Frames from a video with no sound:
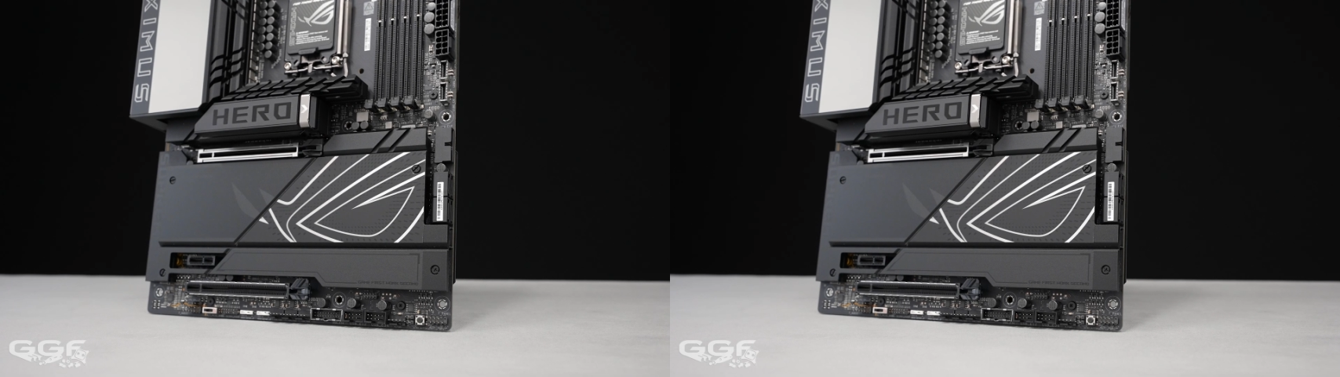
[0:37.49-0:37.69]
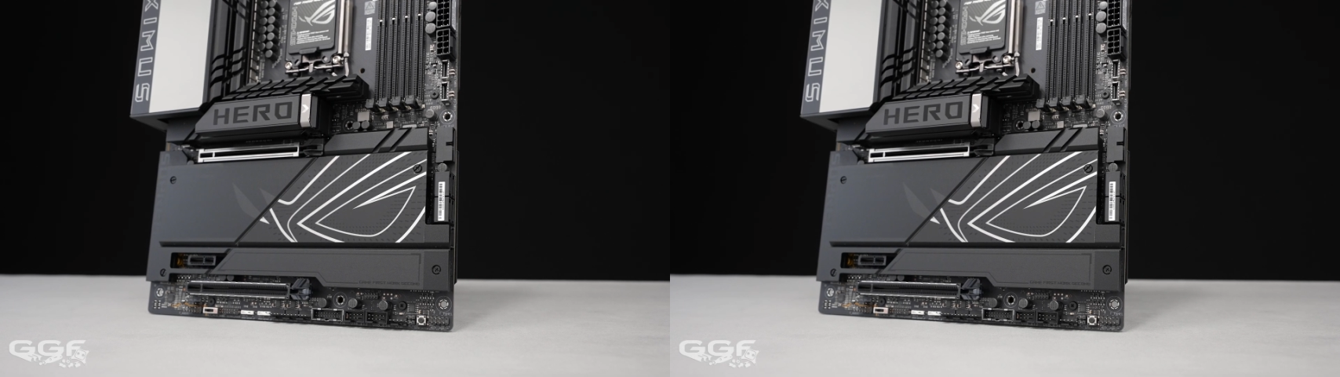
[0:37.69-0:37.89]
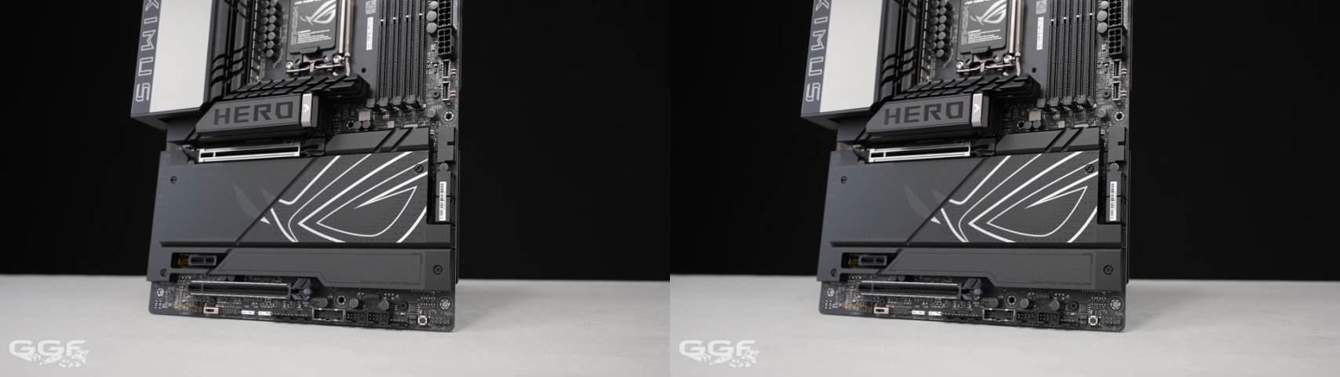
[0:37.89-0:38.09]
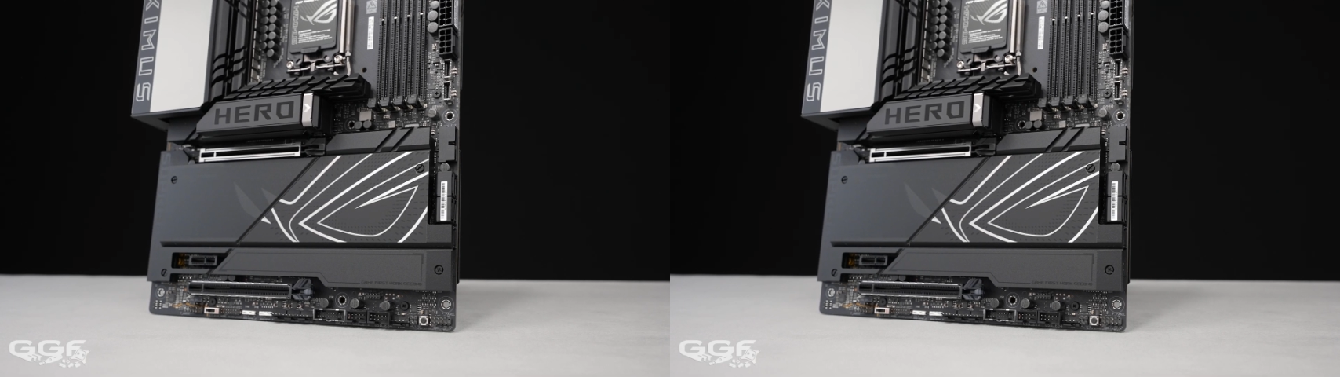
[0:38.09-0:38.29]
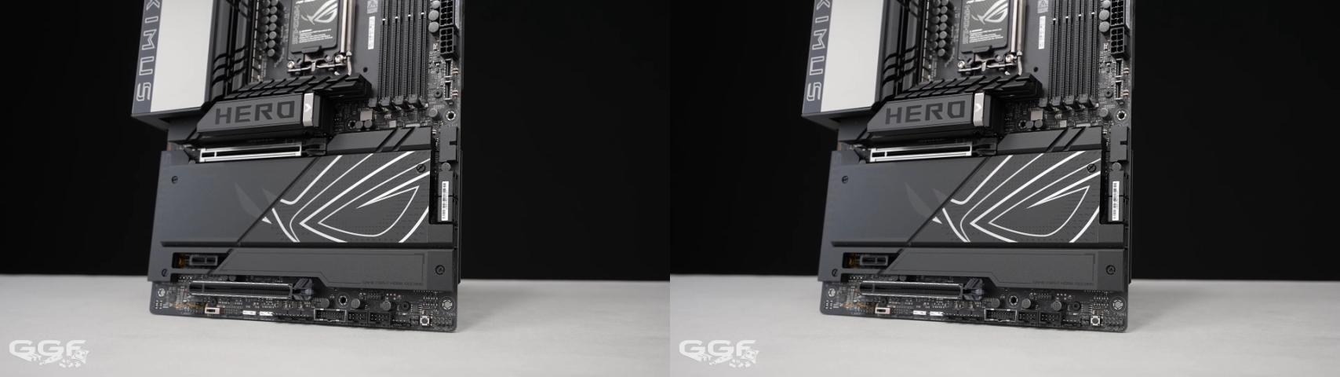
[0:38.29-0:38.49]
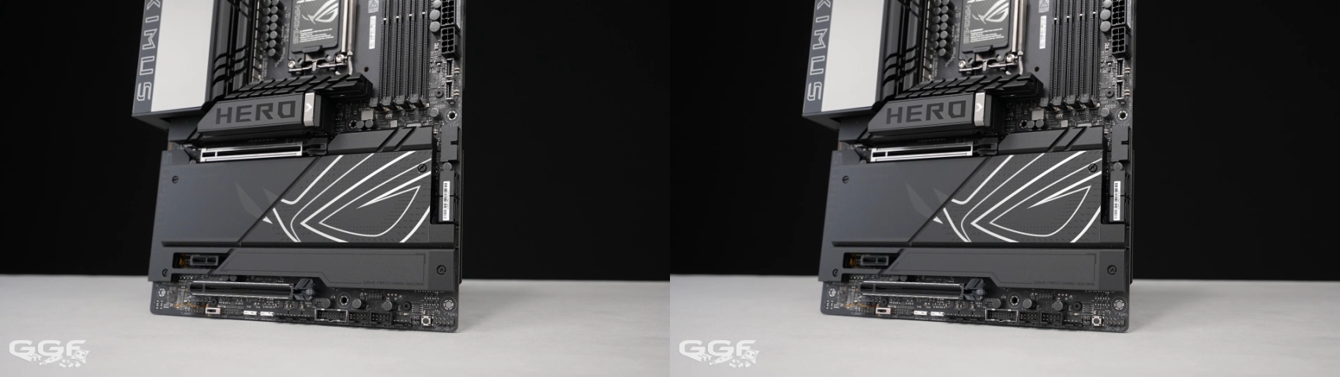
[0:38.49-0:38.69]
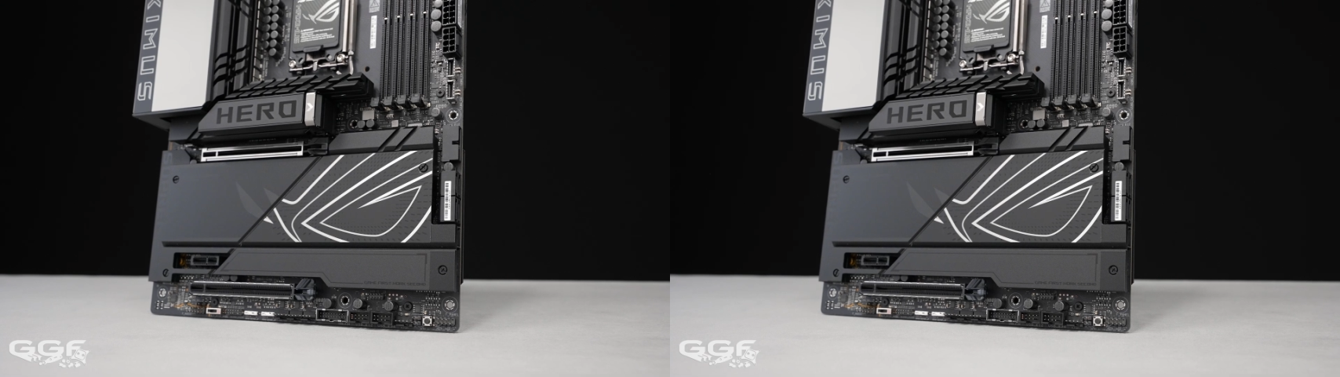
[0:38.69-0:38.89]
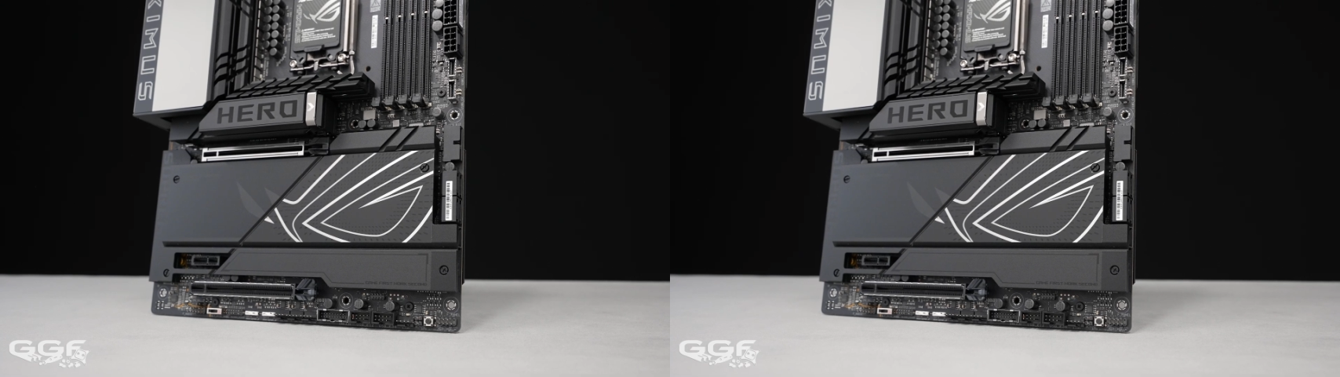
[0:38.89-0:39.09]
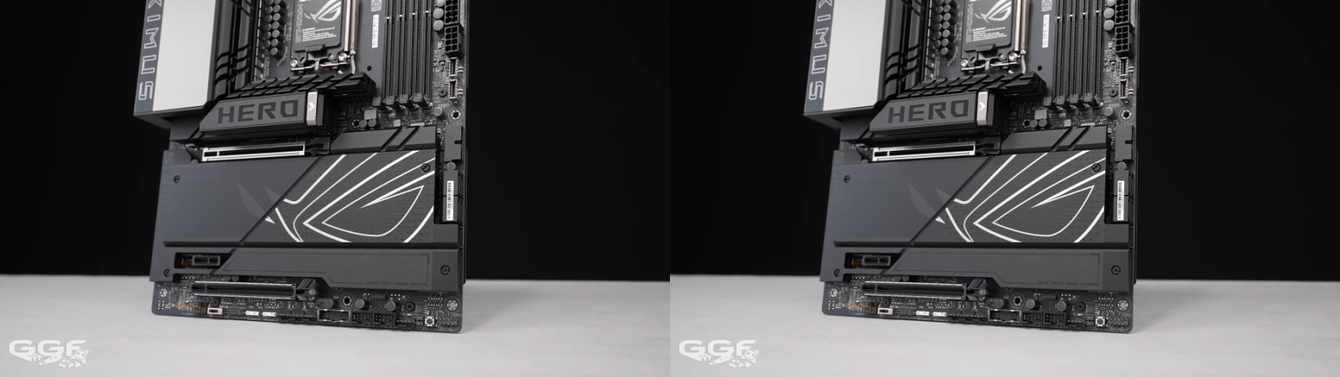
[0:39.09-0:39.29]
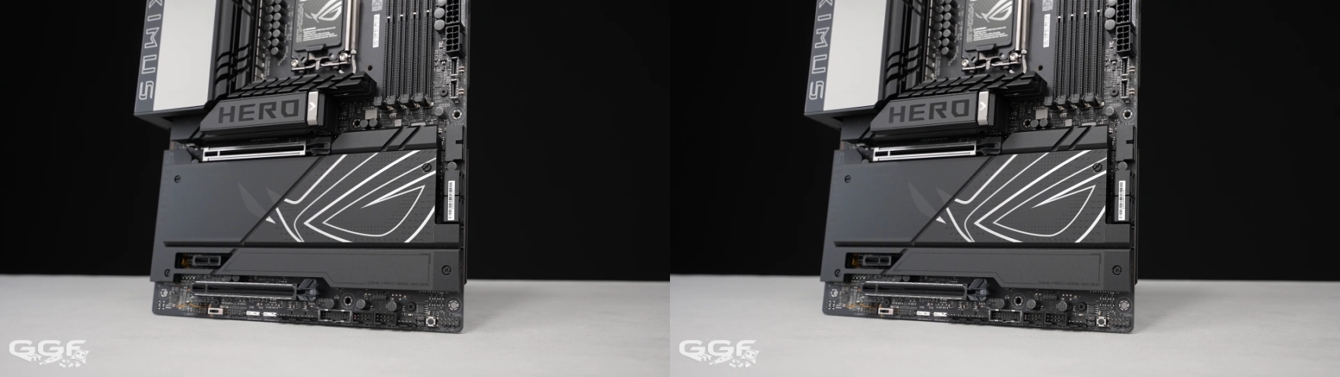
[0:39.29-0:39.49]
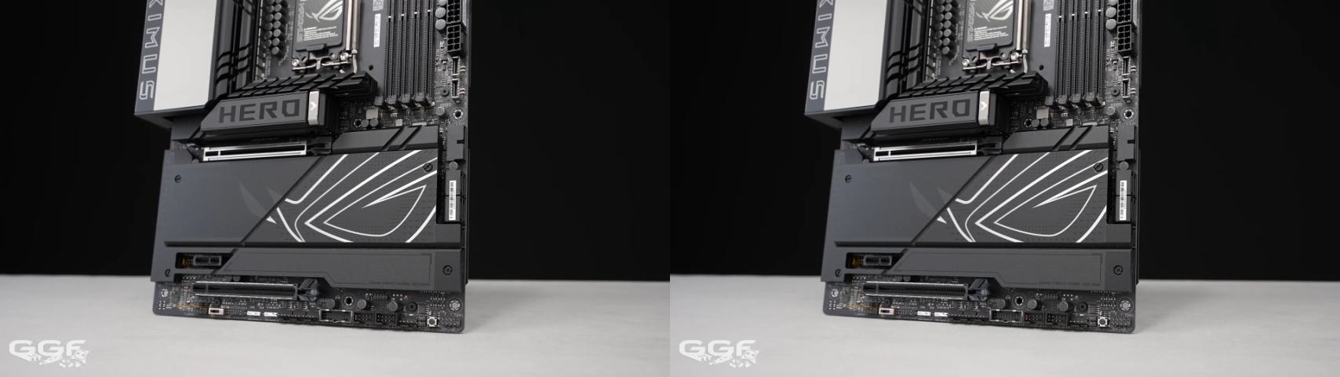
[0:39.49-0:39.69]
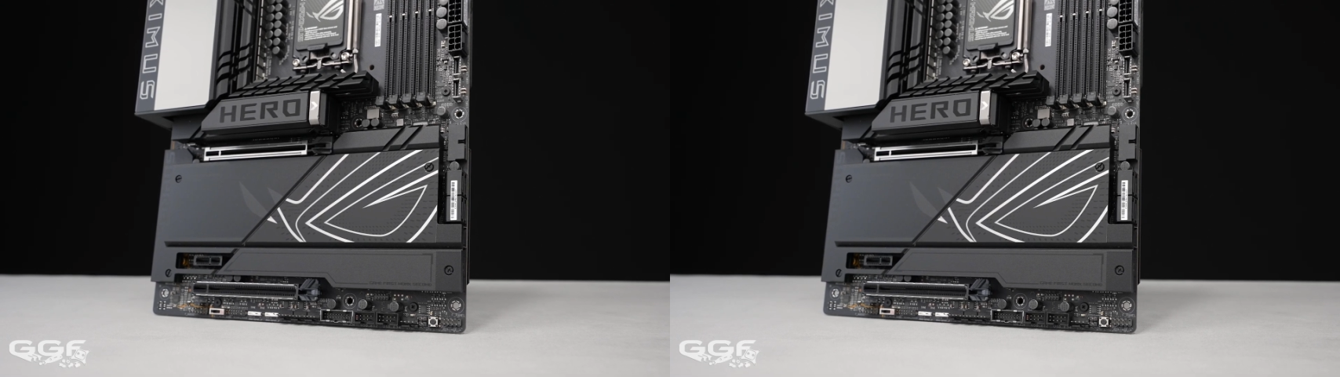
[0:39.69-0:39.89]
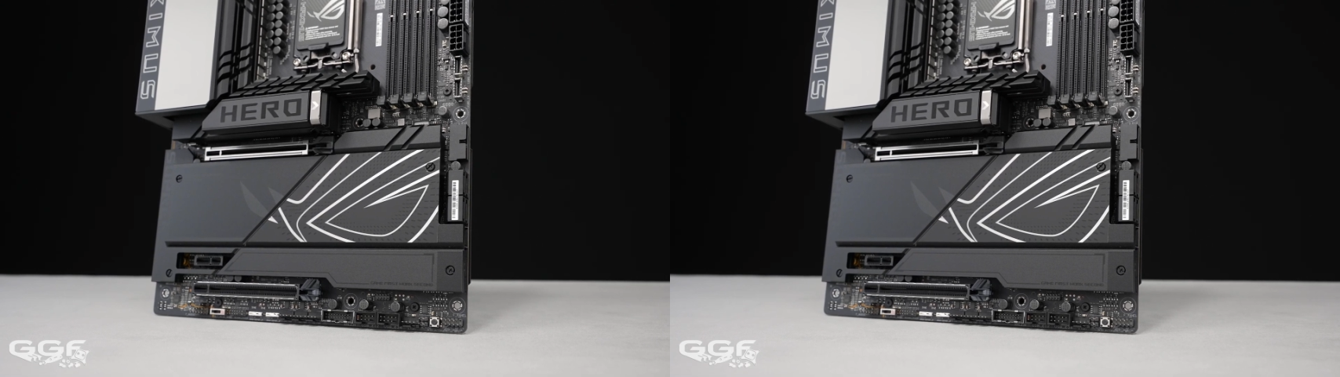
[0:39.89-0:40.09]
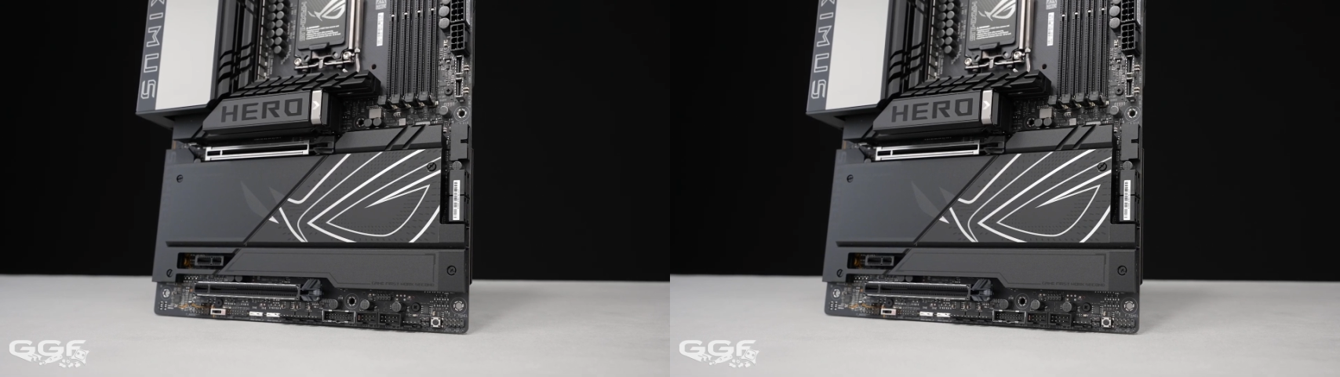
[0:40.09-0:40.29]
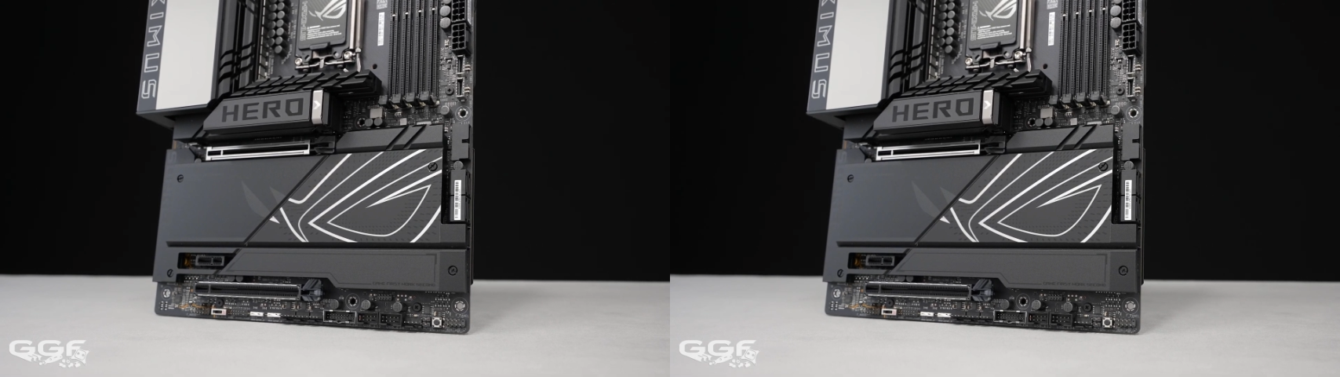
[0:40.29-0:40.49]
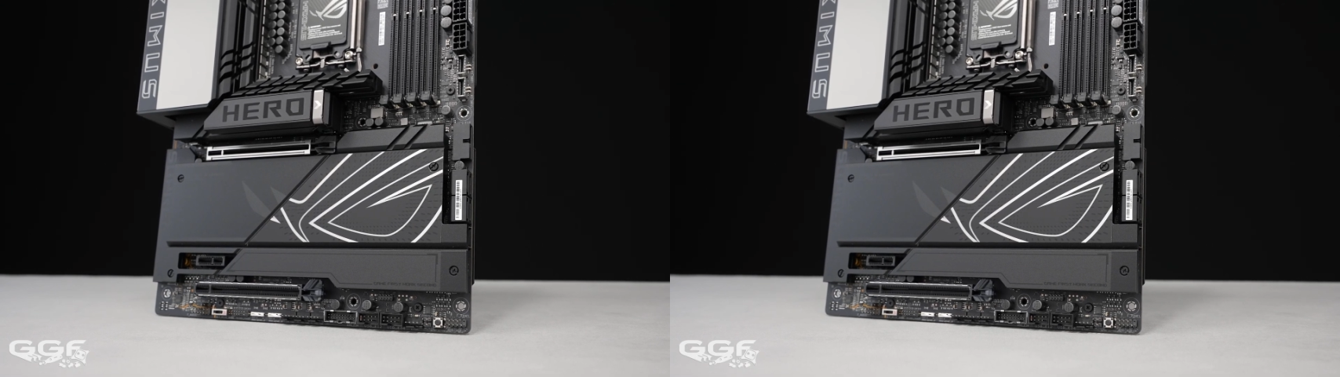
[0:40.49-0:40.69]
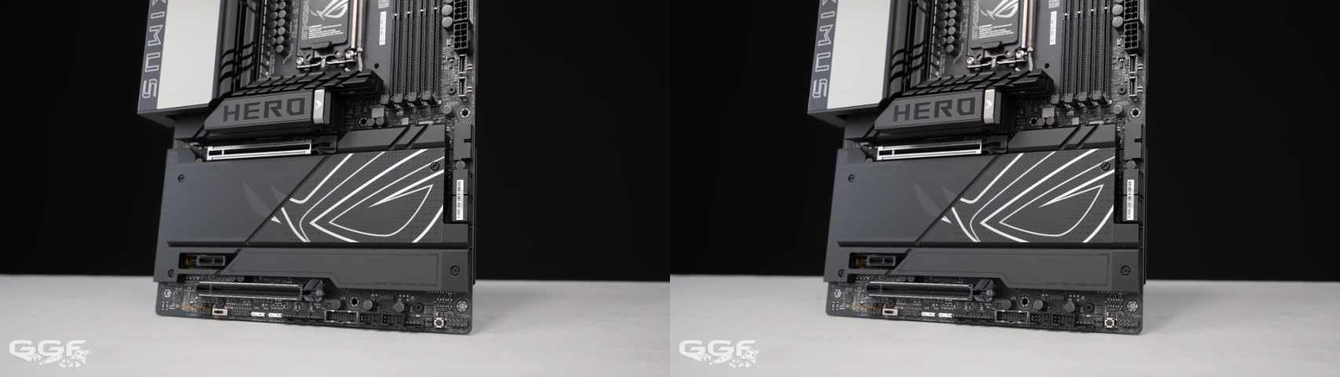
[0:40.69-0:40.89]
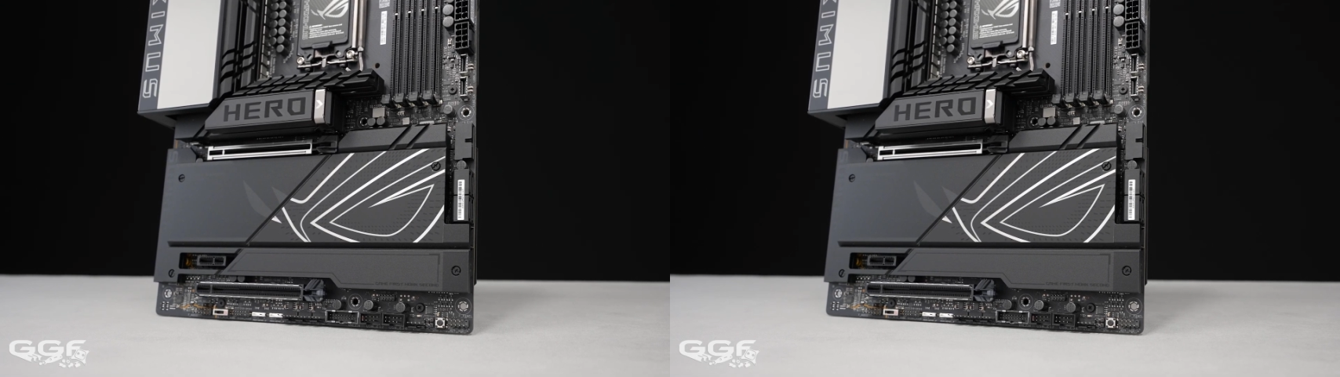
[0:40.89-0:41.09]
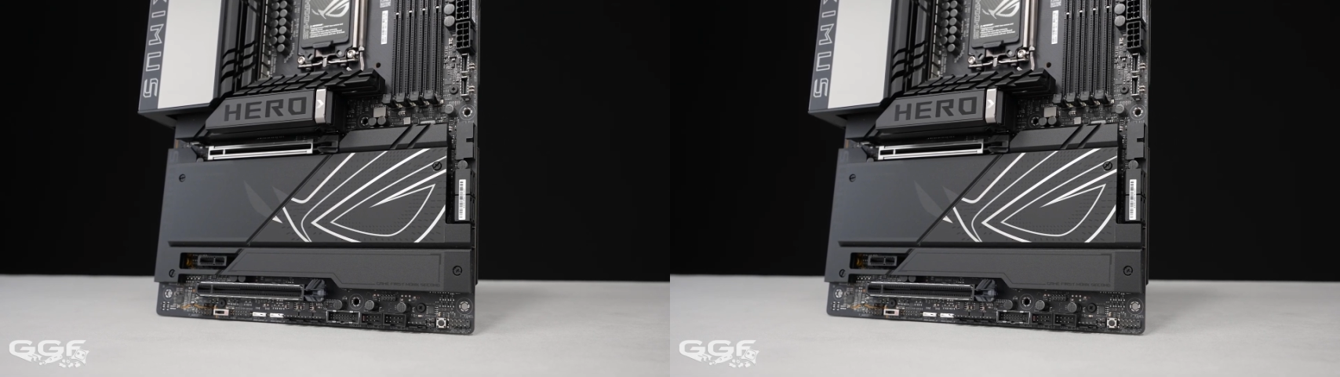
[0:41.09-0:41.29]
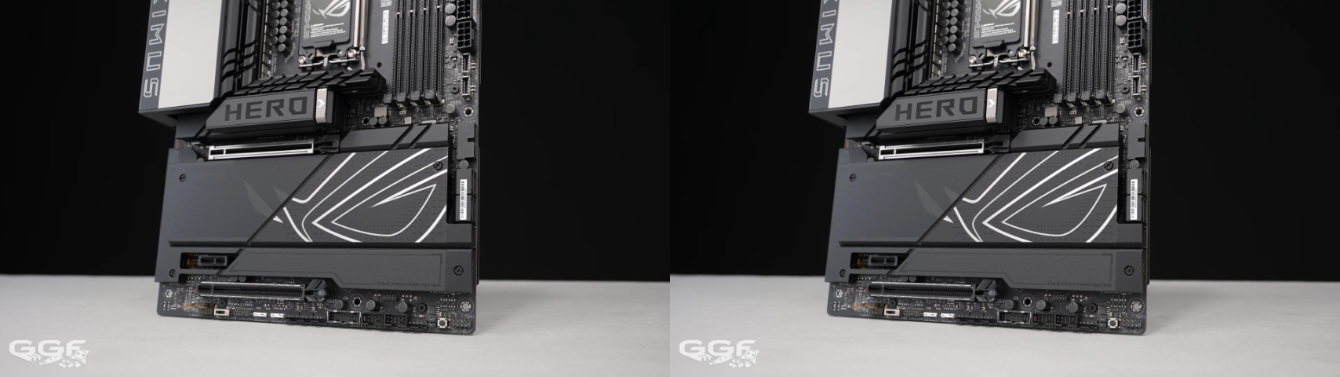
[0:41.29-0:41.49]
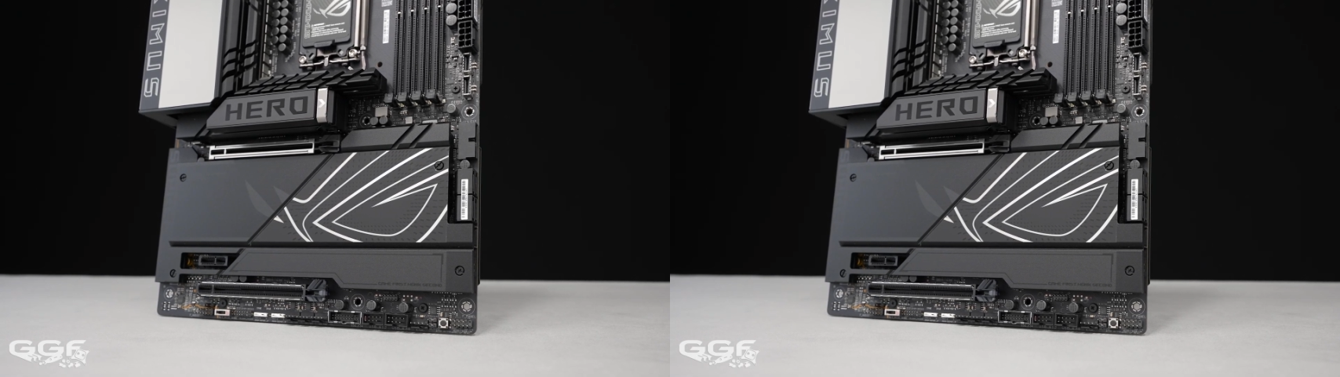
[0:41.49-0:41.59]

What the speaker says: Nobody's mouth can be seen.